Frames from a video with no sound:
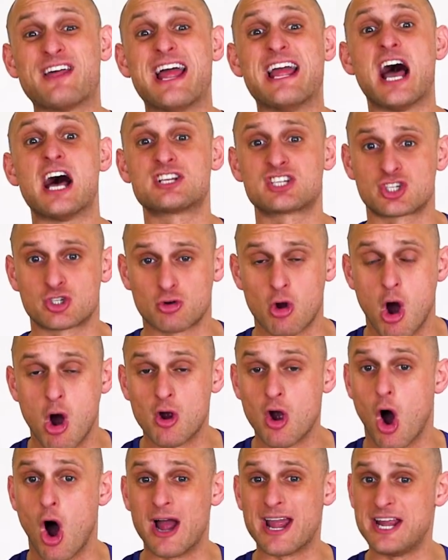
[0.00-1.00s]
they are
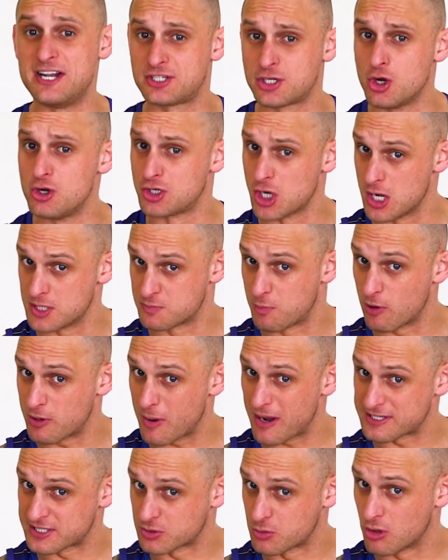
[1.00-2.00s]
strong, that is two times
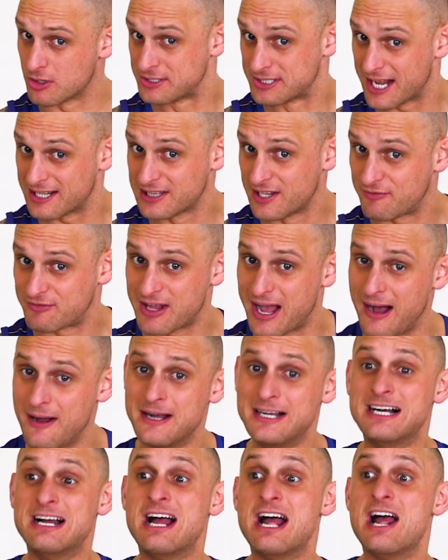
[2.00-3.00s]
body weight squat deadlifter,
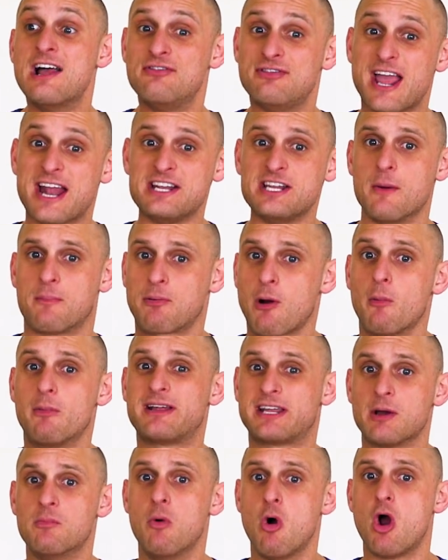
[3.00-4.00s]
then you
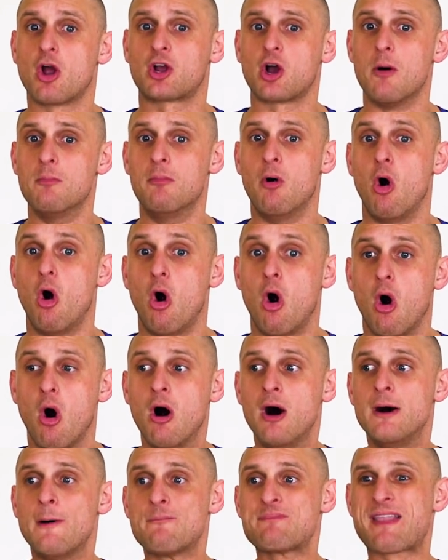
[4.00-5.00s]
probably can work on
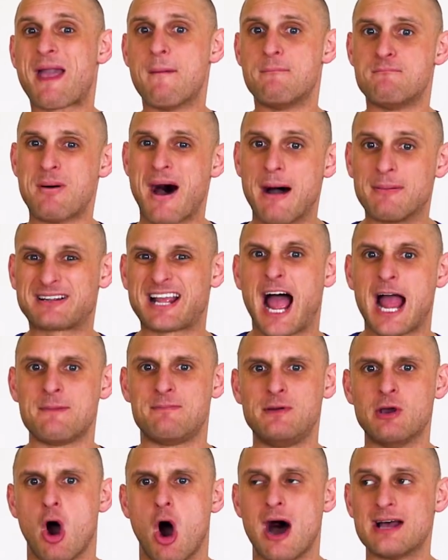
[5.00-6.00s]
more uh, K
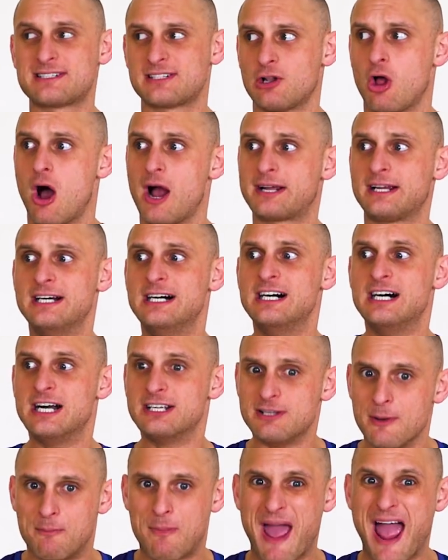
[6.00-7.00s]
P Is like
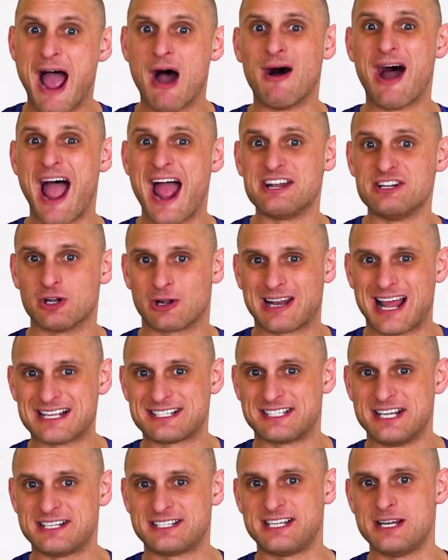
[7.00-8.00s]
your power and your
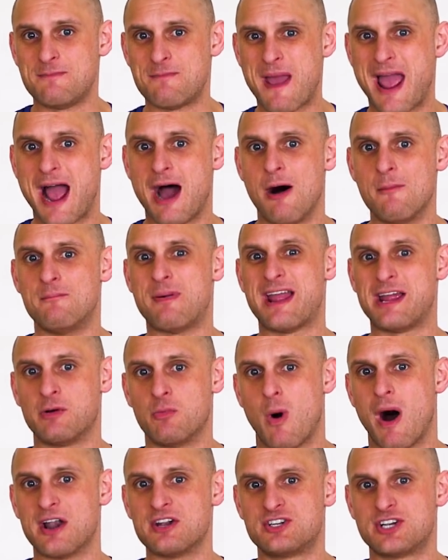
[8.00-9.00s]
elasticity. Power
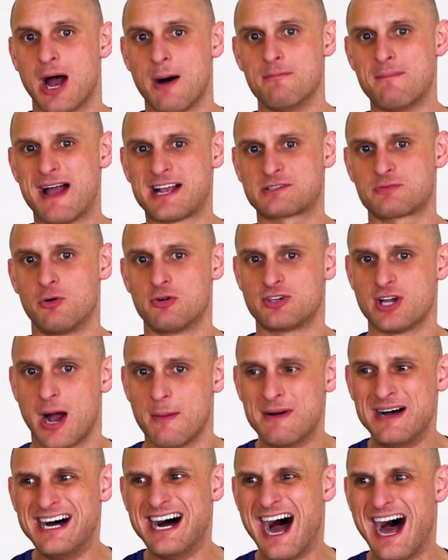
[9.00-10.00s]
being one jump, maximal
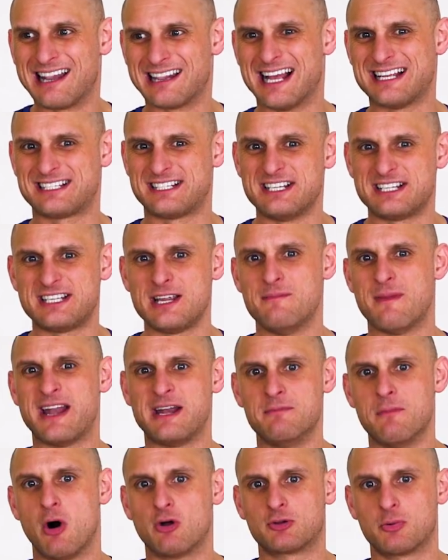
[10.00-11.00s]
jump, elasticity
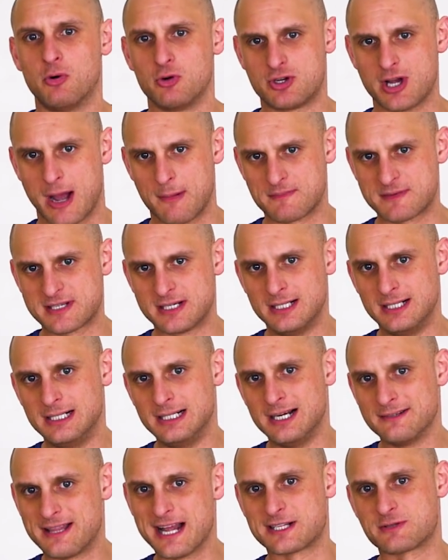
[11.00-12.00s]
meaning multiple jumps.
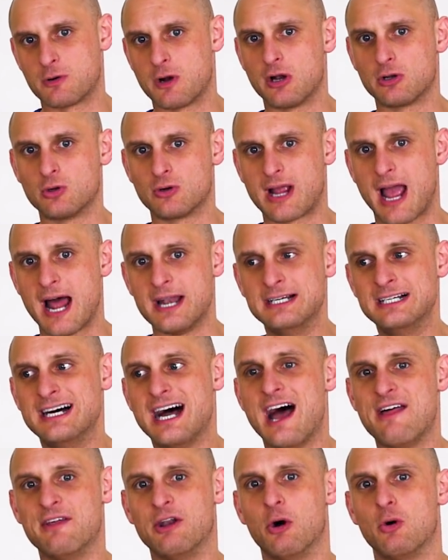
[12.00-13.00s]
That's what I look at.
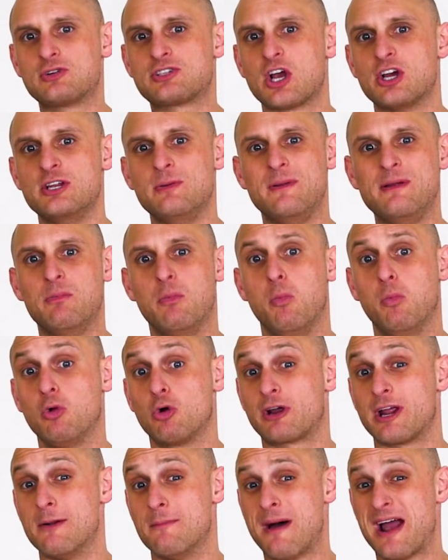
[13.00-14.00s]
And then also you'd be
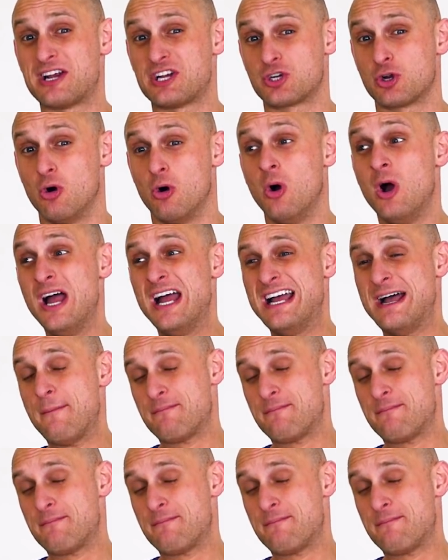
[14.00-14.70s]
looking to make sure